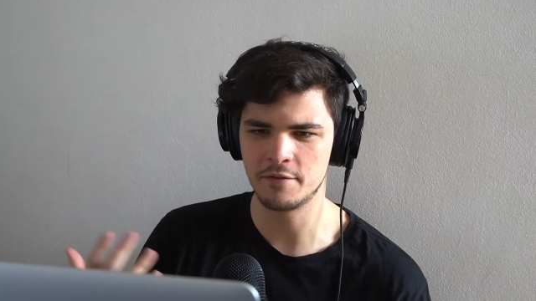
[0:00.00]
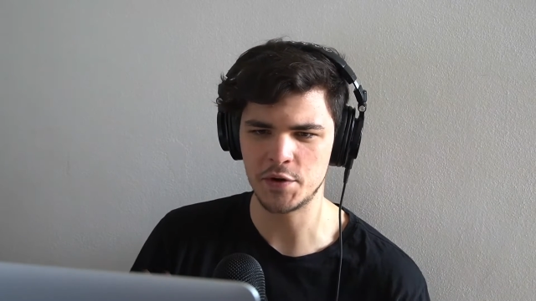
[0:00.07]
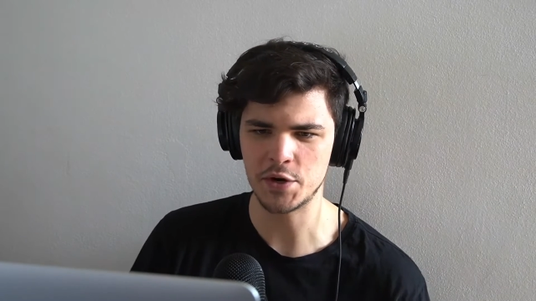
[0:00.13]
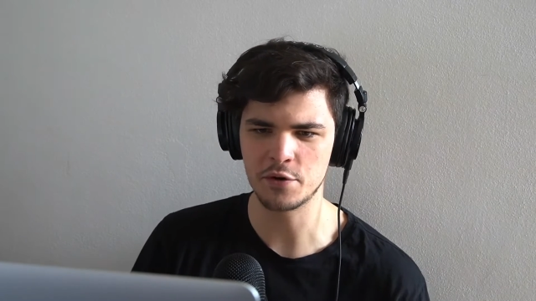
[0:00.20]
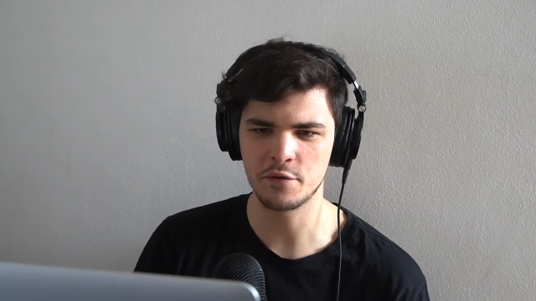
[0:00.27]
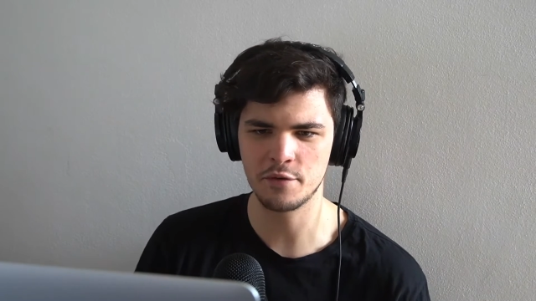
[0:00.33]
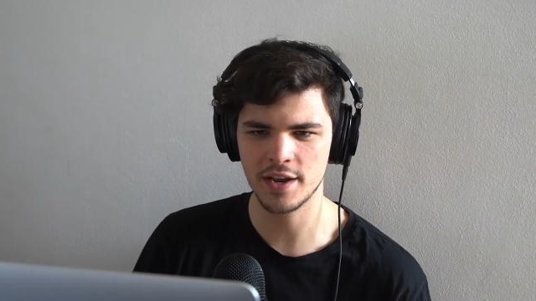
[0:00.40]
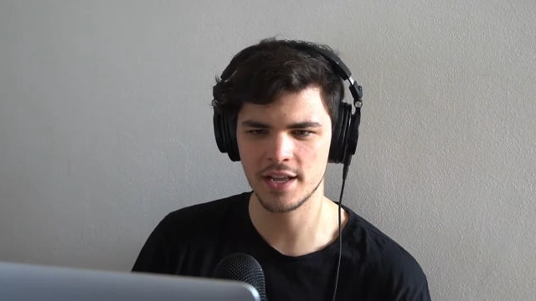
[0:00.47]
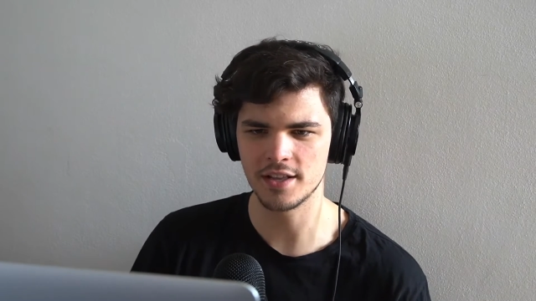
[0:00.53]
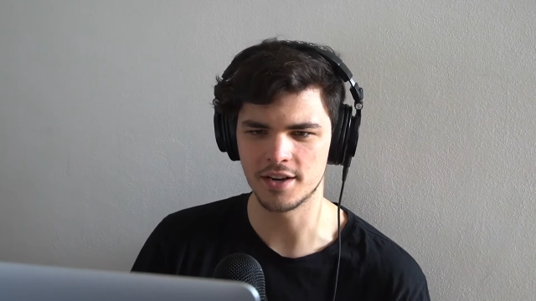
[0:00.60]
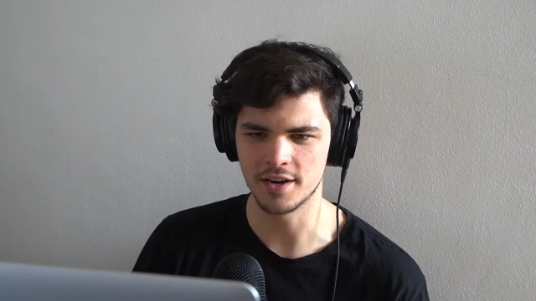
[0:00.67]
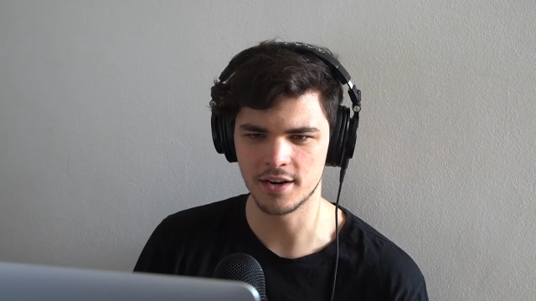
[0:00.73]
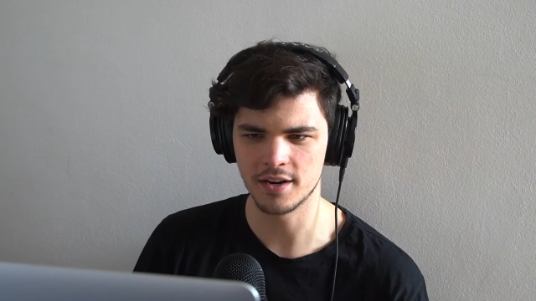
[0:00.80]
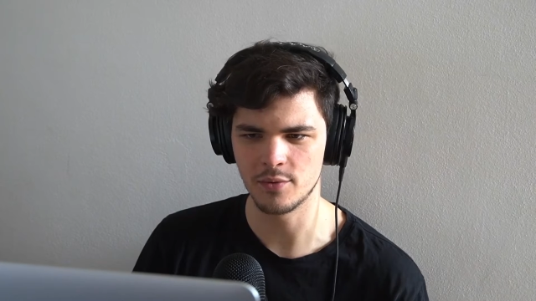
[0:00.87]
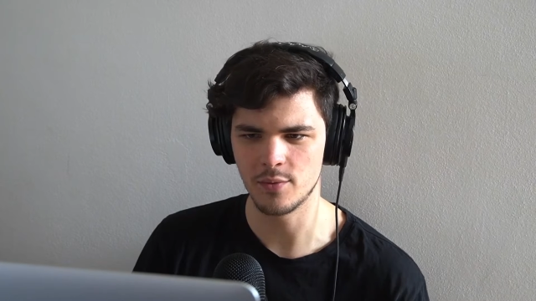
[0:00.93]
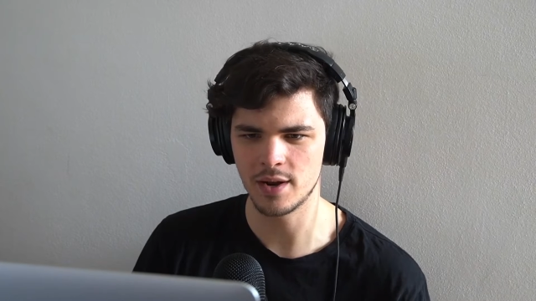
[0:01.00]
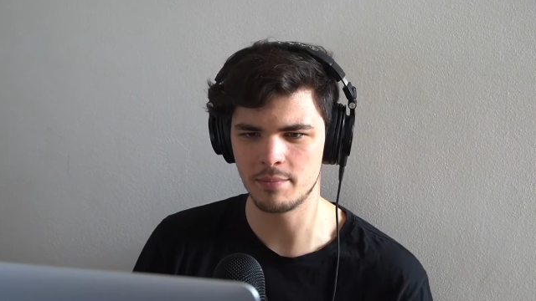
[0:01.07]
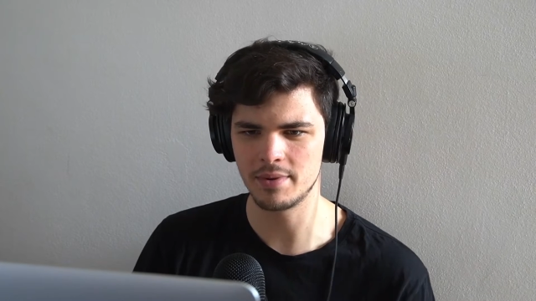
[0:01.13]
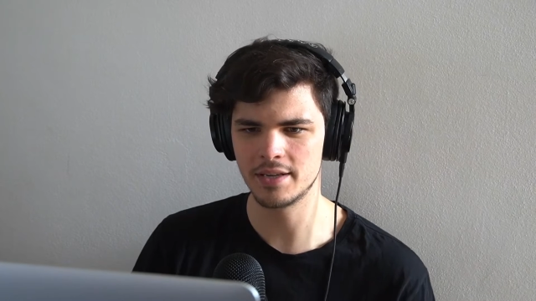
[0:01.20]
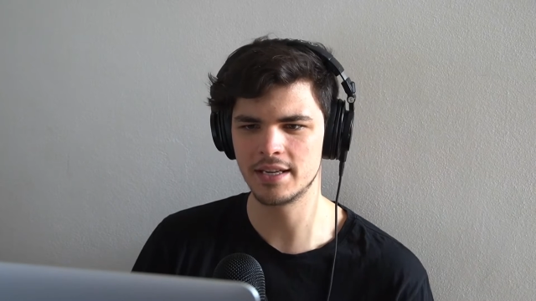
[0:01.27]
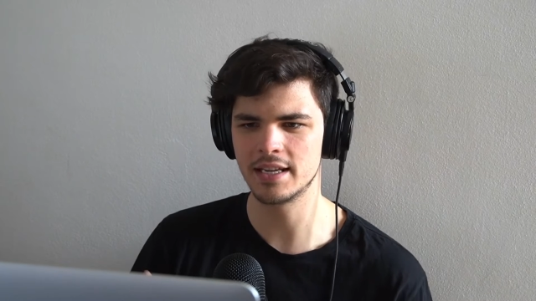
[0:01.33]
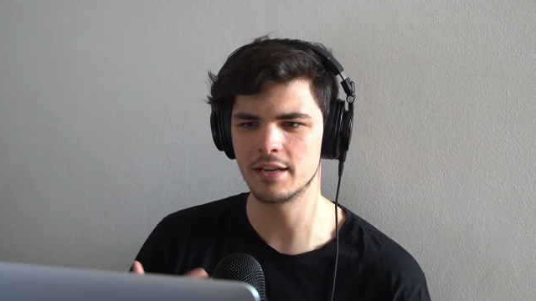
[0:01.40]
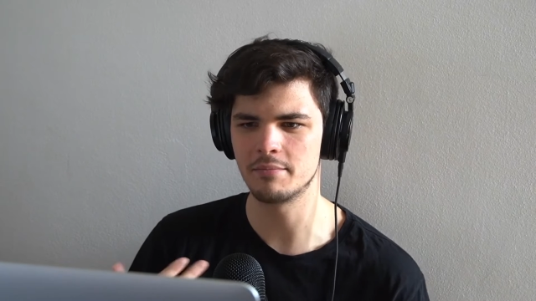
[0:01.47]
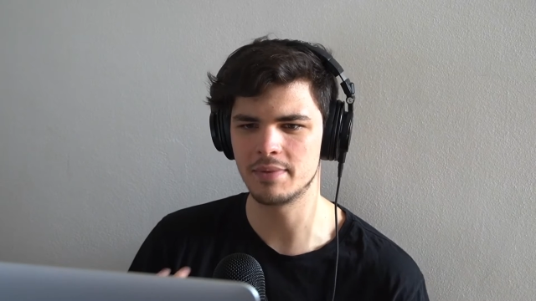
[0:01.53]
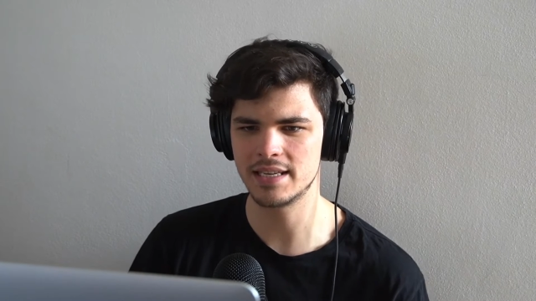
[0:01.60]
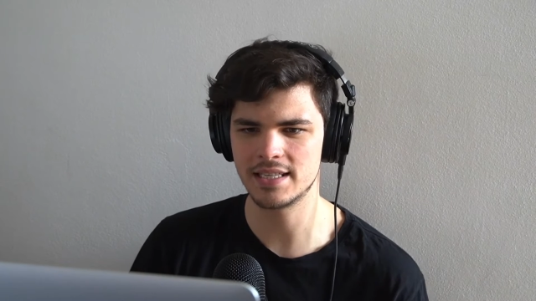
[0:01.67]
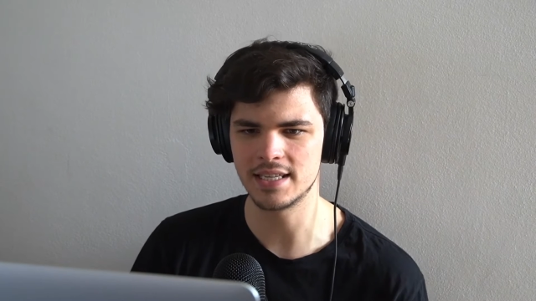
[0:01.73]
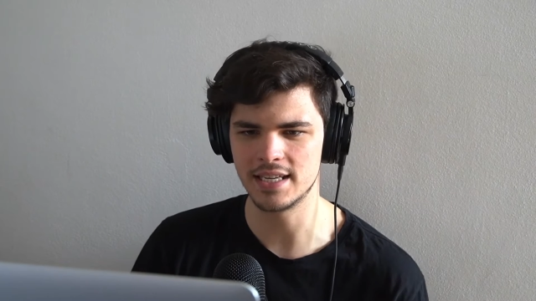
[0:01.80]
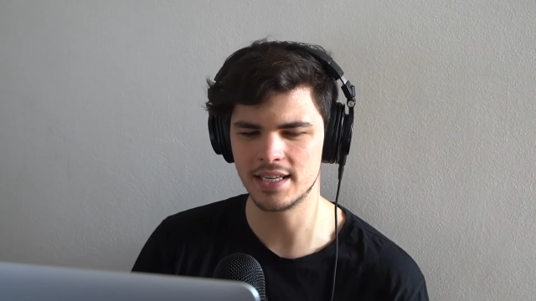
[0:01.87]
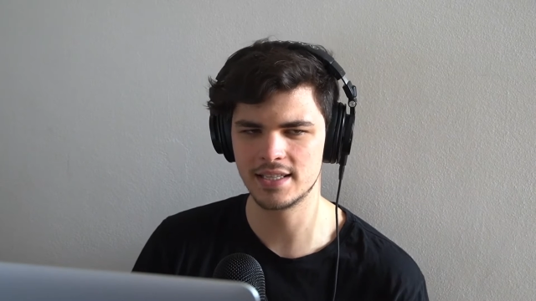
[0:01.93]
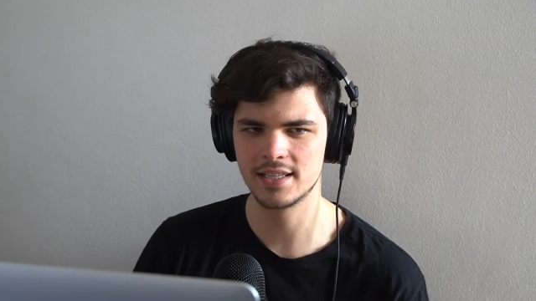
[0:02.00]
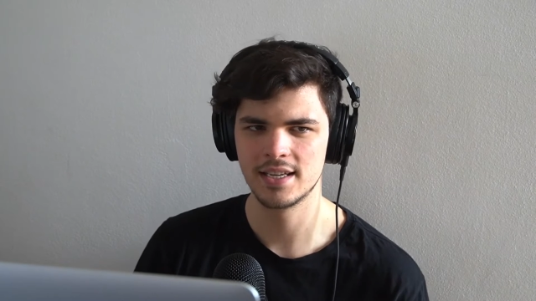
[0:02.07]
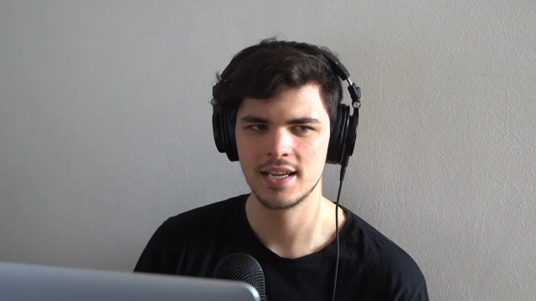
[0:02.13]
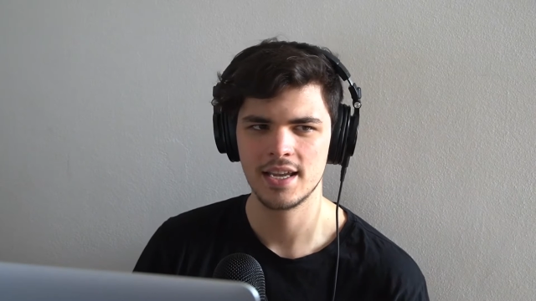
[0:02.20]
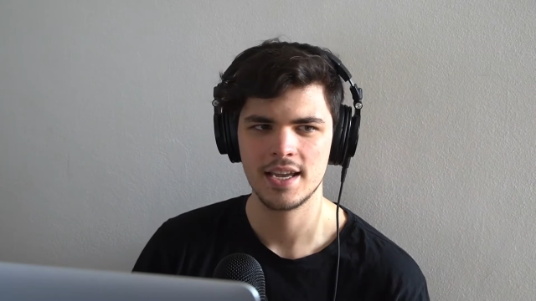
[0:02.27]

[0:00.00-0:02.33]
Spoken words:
fear of failure when building a business?